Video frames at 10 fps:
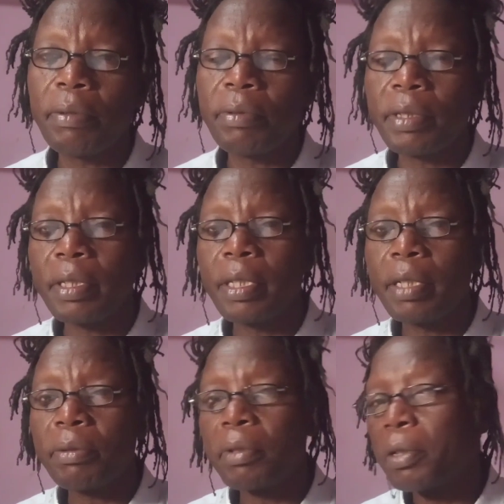We see
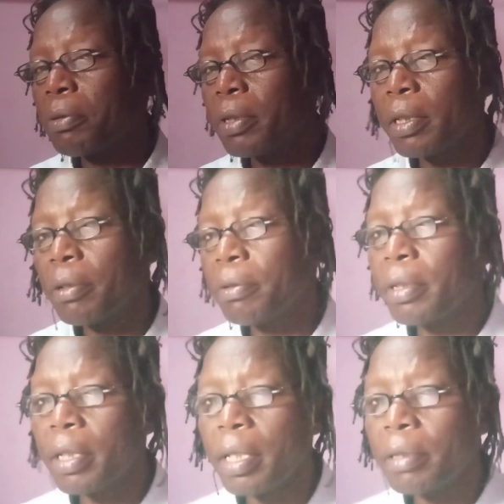that we are not
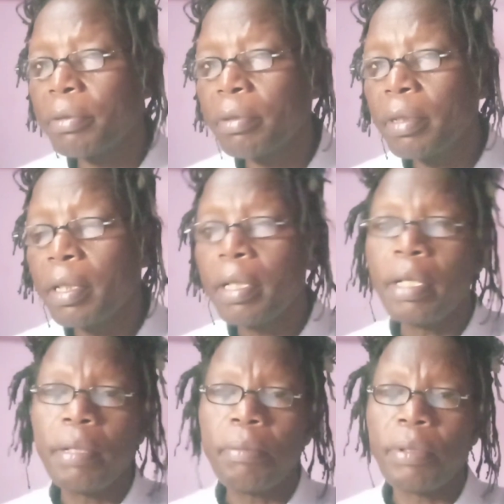including electron,
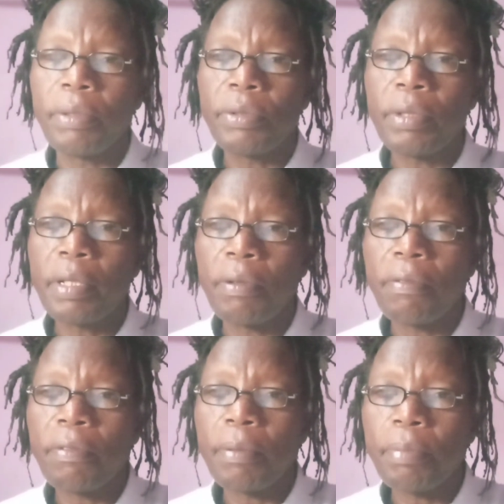but we're talking
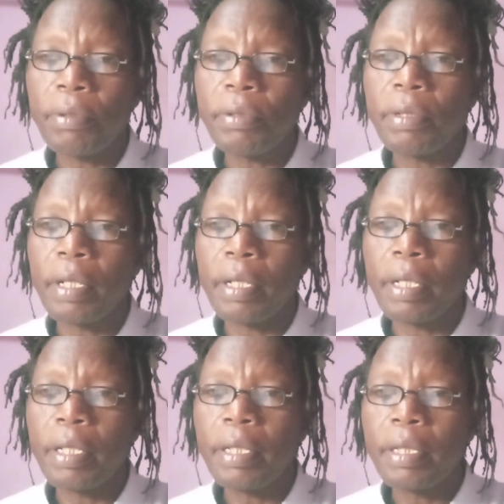of a proton and
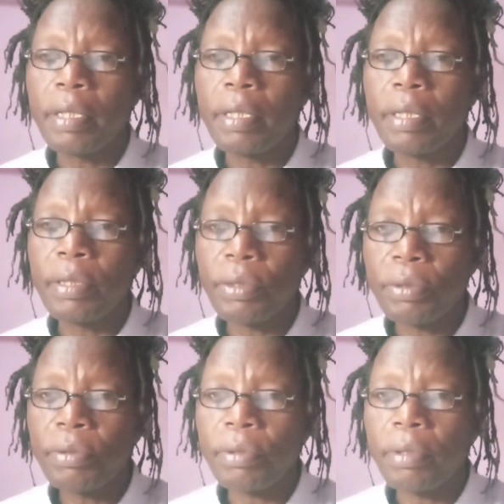a
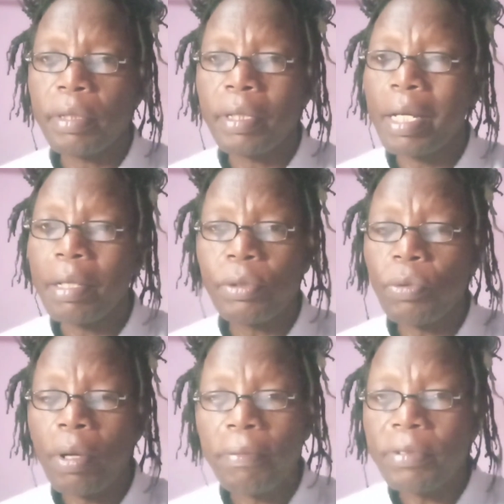neutron
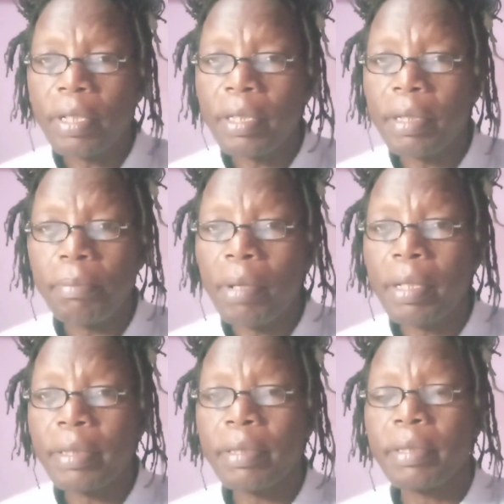to have certain
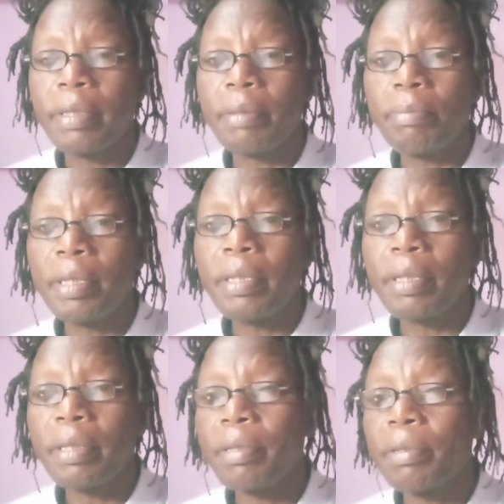mass in
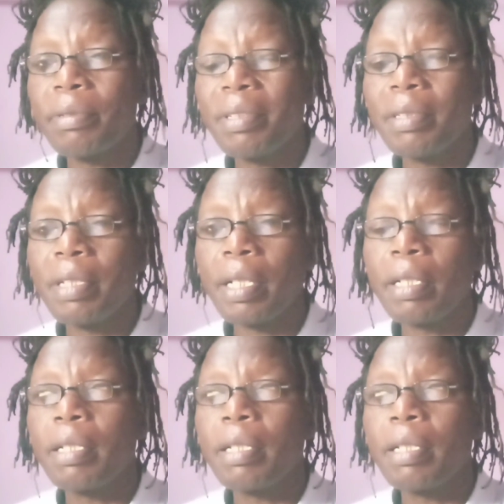meters. You see, it's like